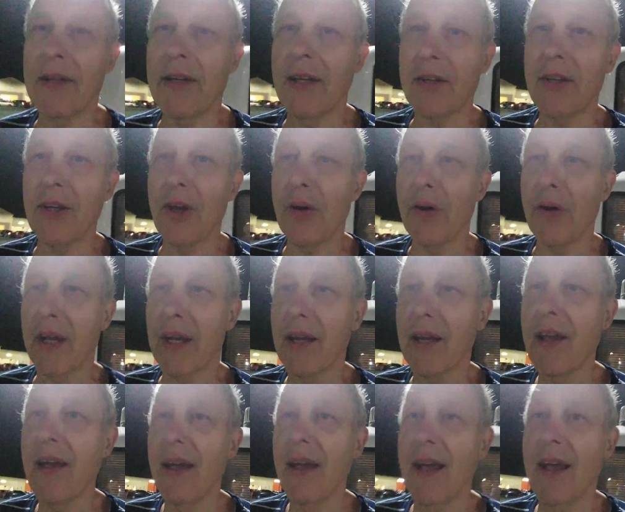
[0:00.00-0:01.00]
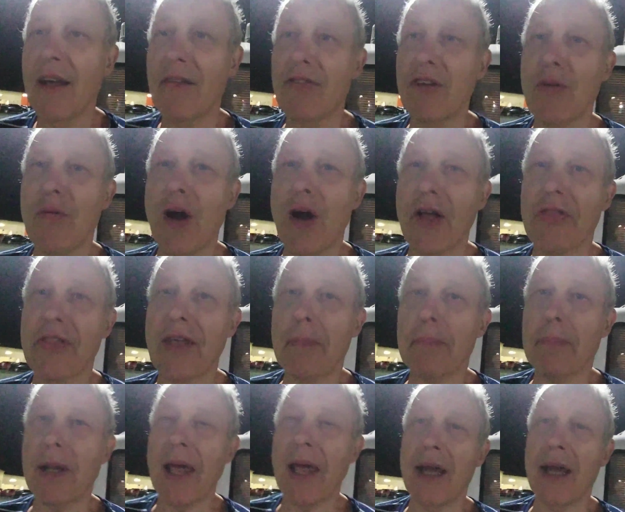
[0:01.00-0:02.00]
to do it if you want
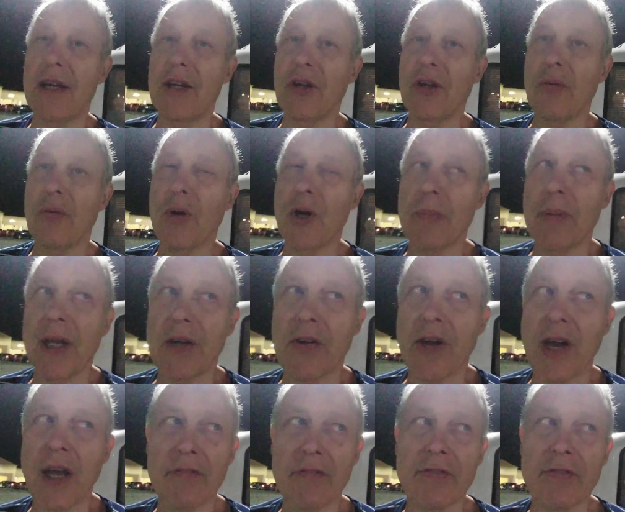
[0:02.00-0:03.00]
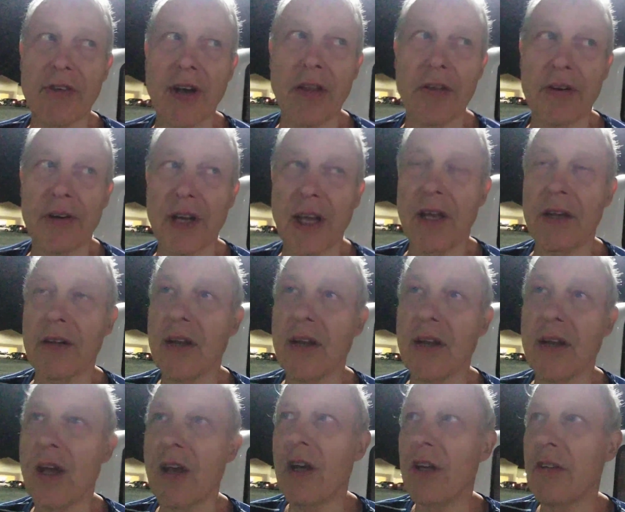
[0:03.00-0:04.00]
that plan and you will be grandfathered in.
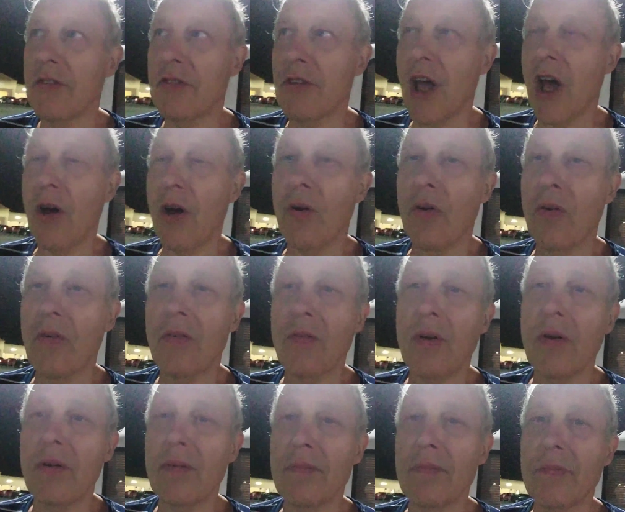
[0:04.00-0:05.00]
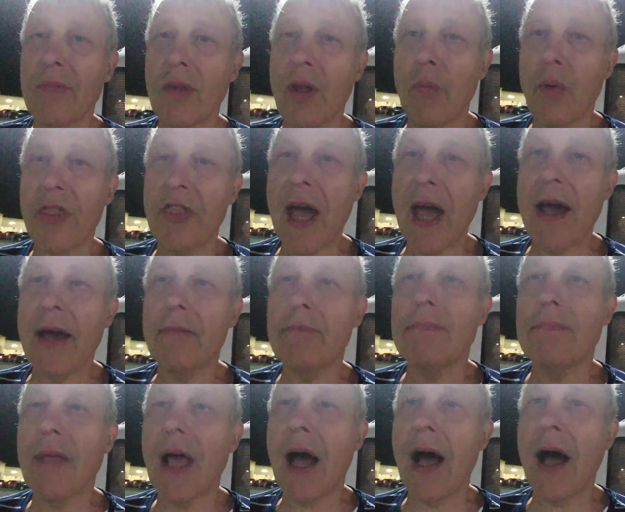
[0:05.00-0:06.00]
So with that,
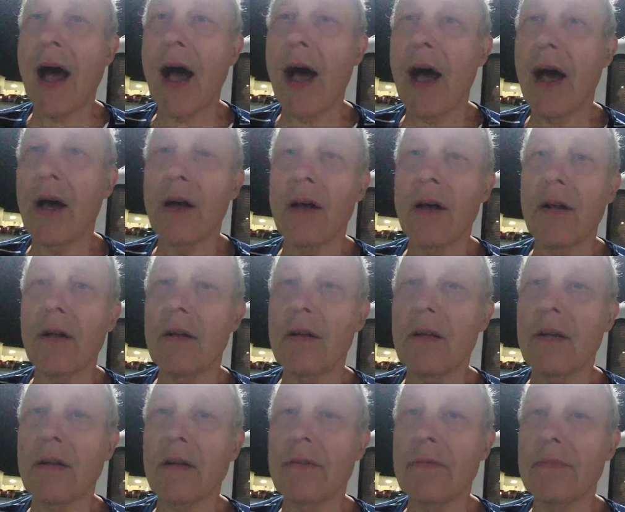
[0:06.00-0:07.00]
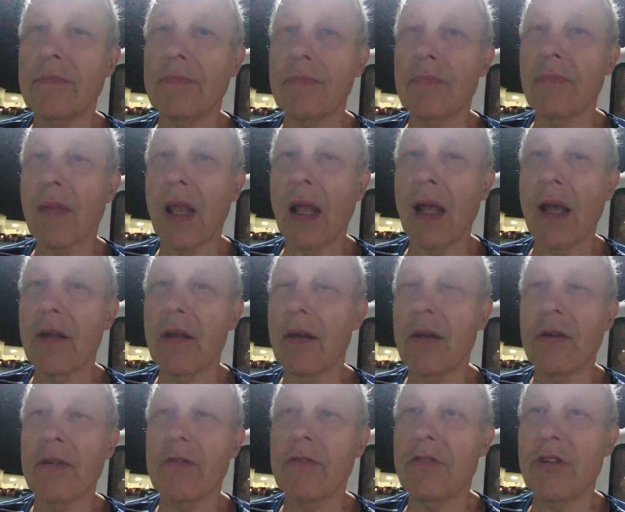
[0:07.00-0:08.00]
I'll
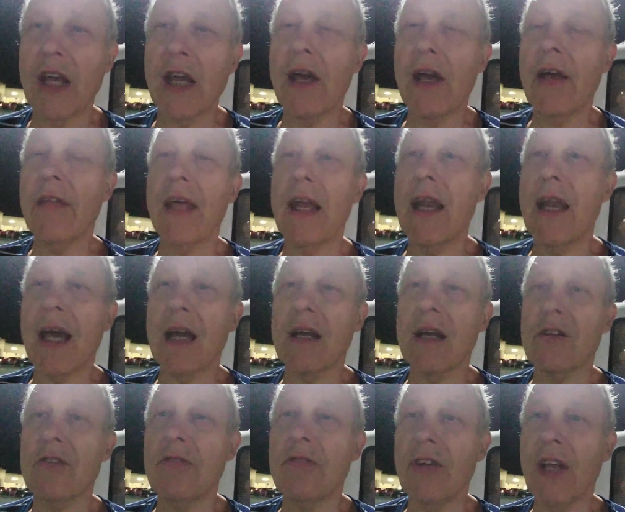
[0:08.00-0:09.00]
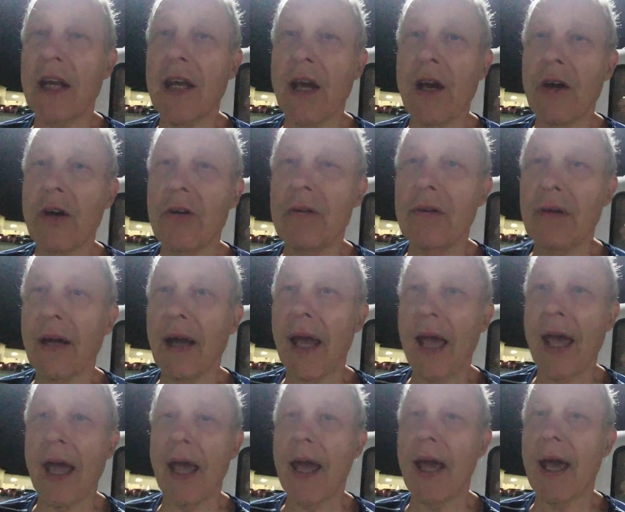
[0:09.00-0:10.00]
see you in the next video
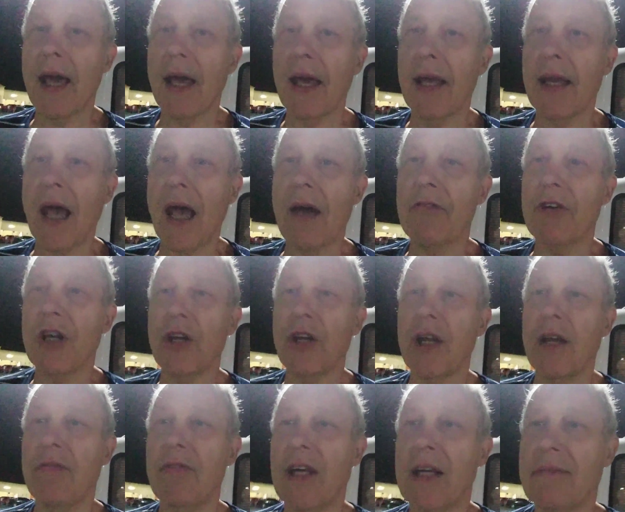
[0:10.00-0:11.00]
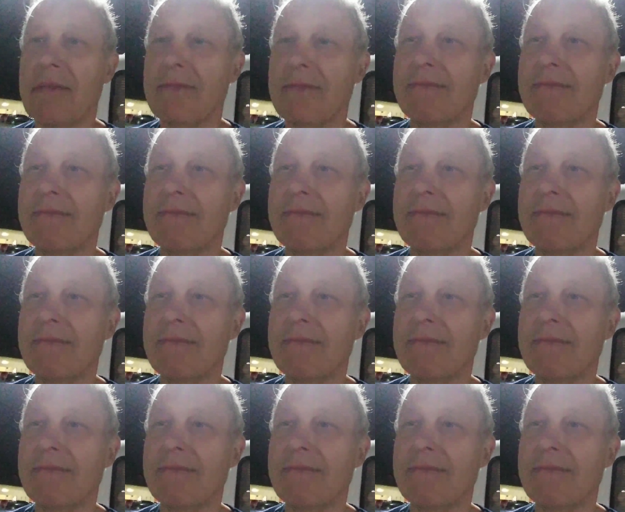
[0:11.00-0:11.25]
and have a good evening.